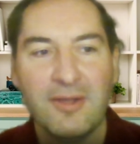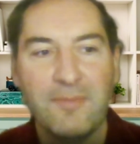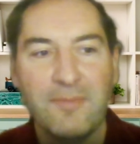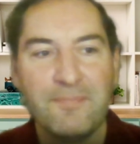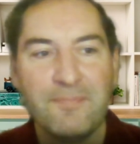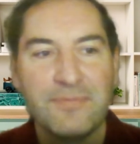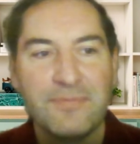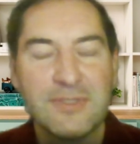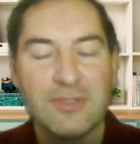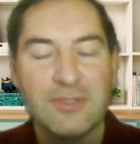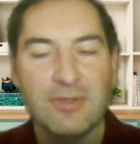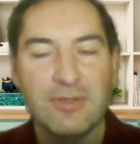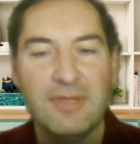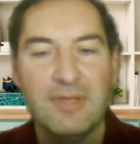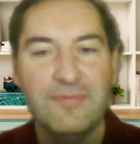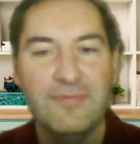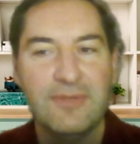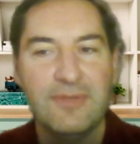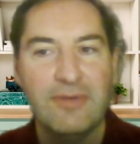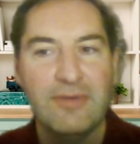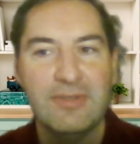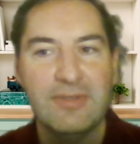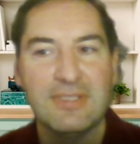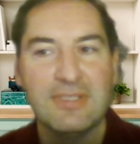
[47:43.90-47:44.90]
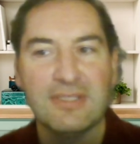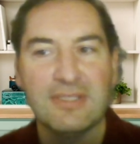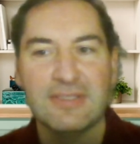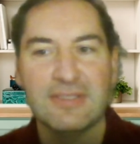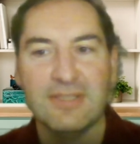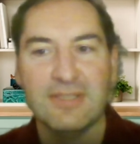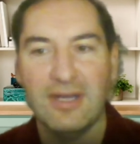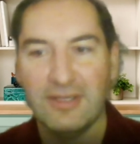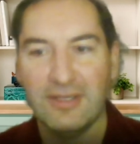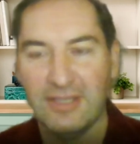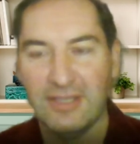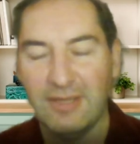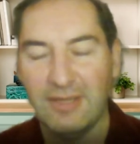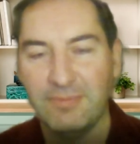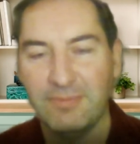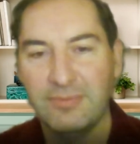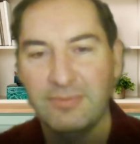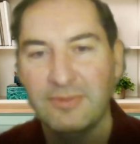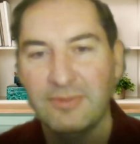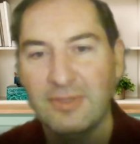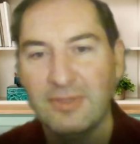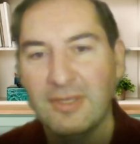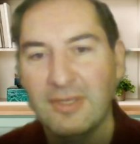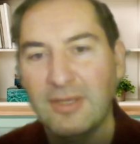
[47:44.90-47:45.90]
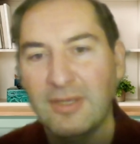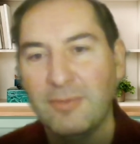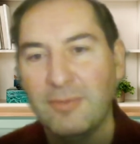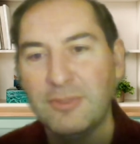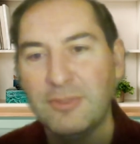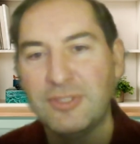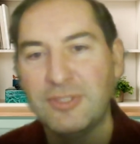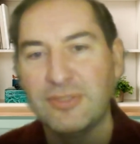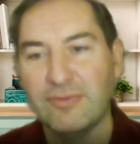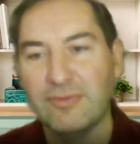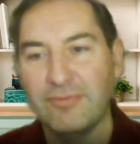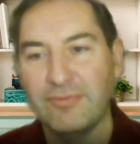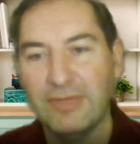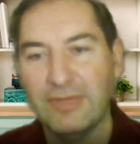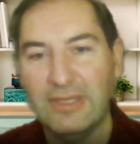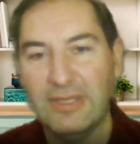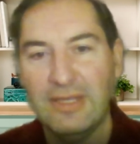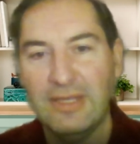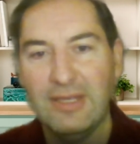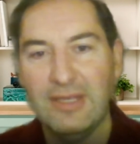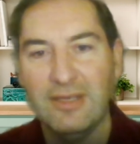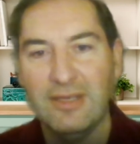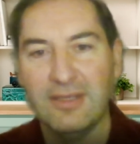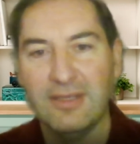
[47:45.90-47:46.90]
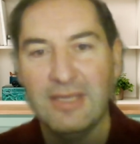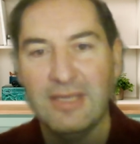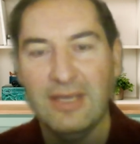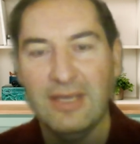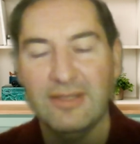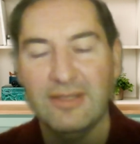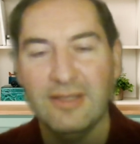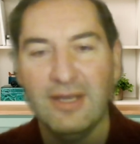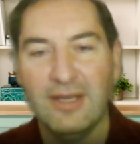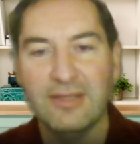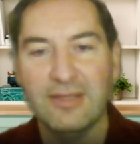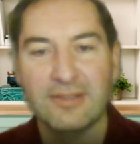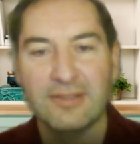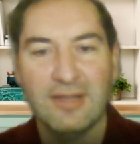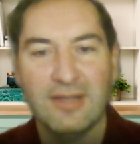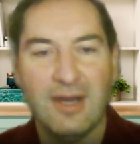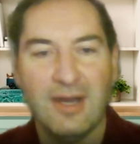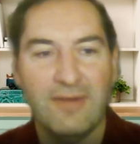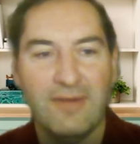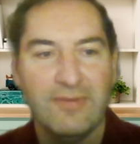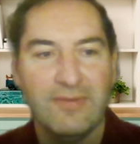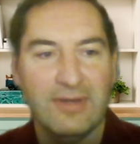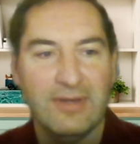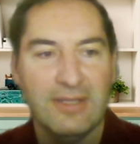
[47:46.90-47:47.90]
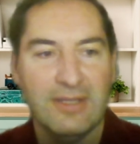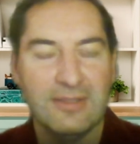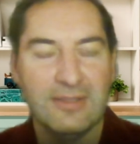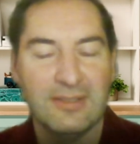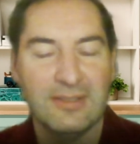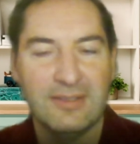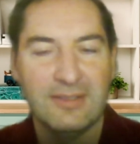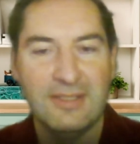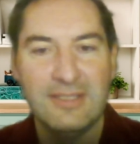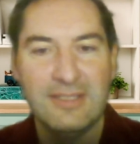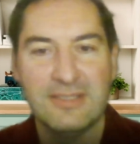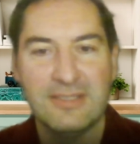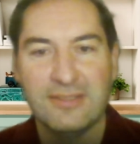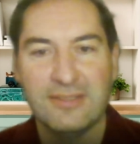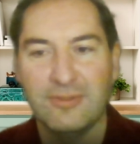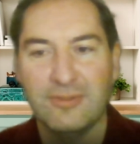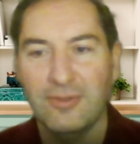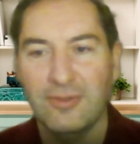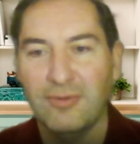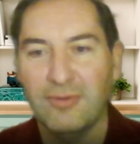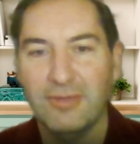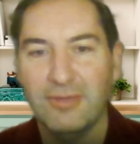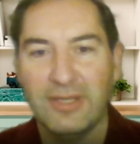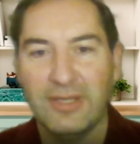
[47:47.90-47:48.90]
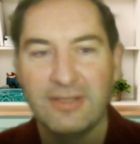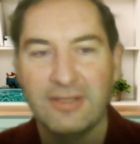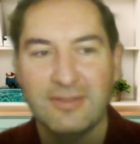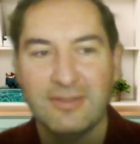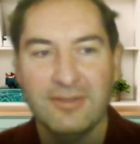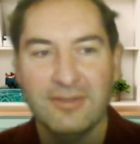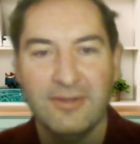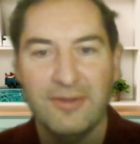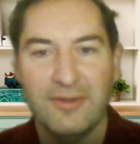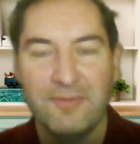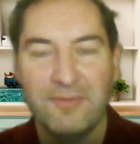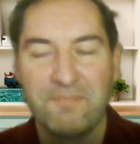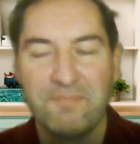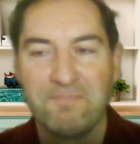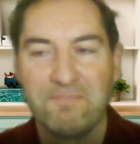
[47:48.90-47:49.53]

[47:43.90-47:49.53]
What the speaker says: So if there is a startup which really can uncover and at least allow